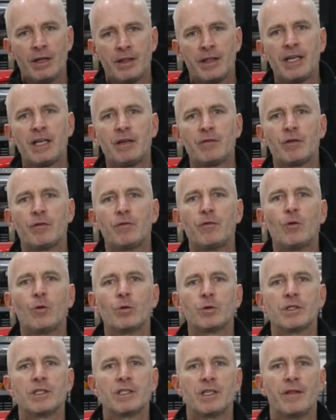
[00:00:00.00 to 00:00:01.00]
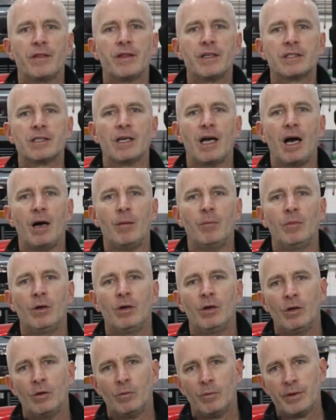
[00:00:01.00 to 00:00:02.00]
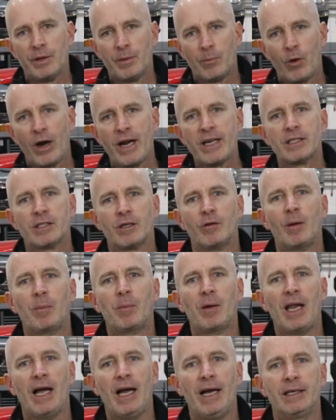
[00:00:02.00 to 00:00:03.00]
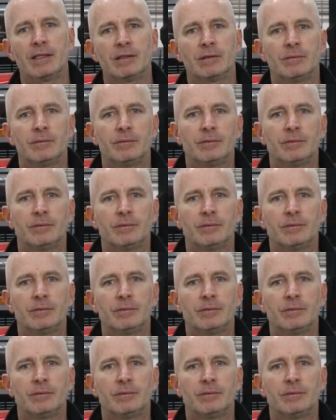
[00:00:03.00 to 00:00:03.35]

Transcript: Think of the forces on this arm when the brakes are applied.